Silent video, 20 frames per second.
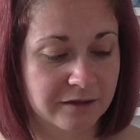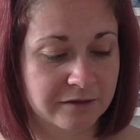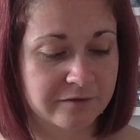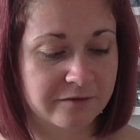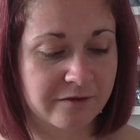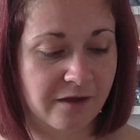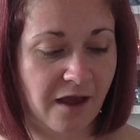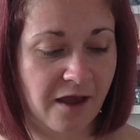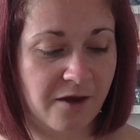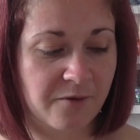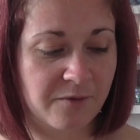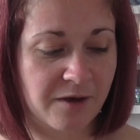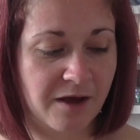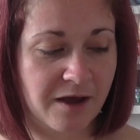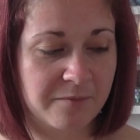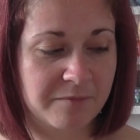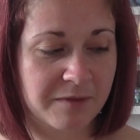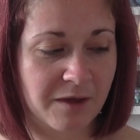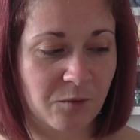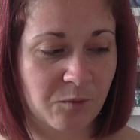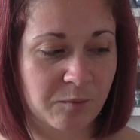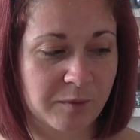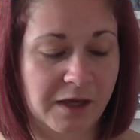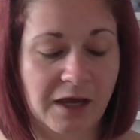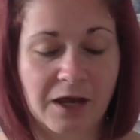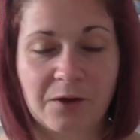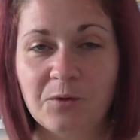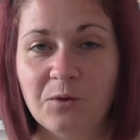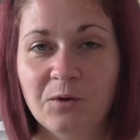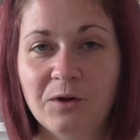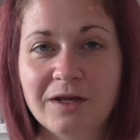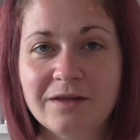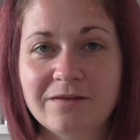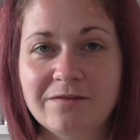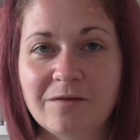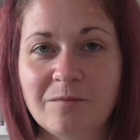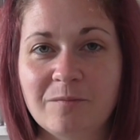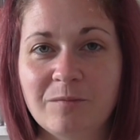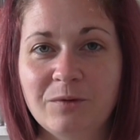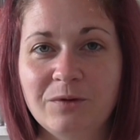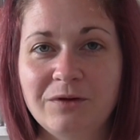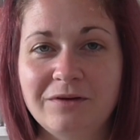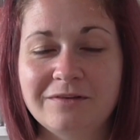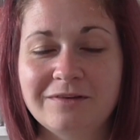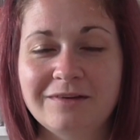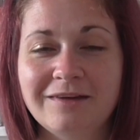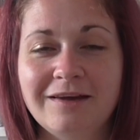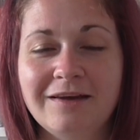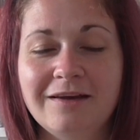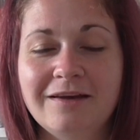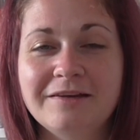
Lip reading: So that will be going on at some point.